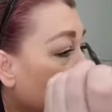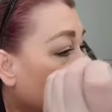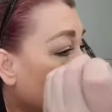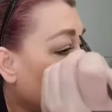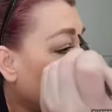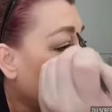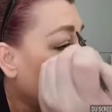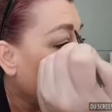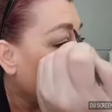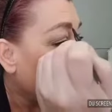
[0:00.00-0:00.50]

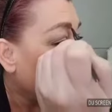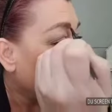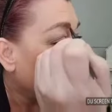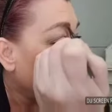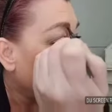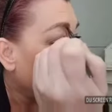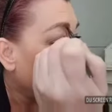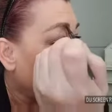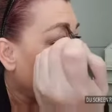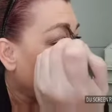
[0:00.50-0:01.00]
this makes it
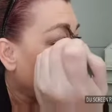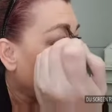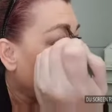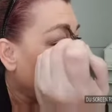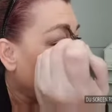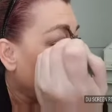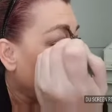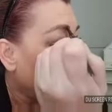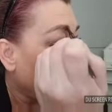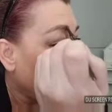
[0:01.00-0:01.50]
really,
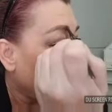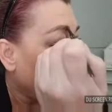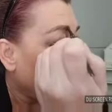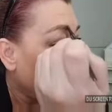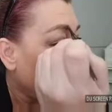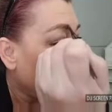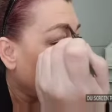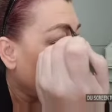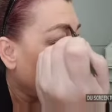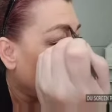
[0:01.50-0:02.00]
really
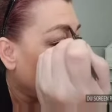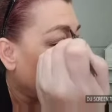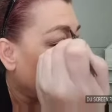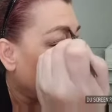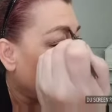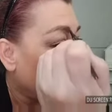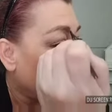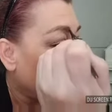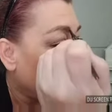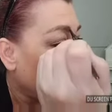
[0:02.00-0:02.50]
easy for
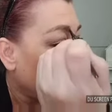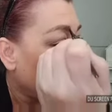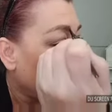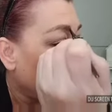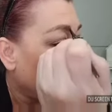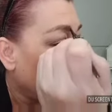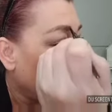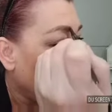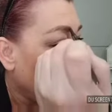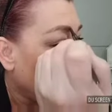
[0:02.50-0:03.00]
correcting
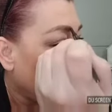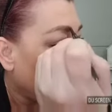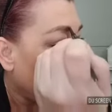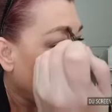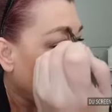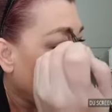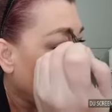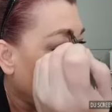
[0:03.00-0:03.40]
that.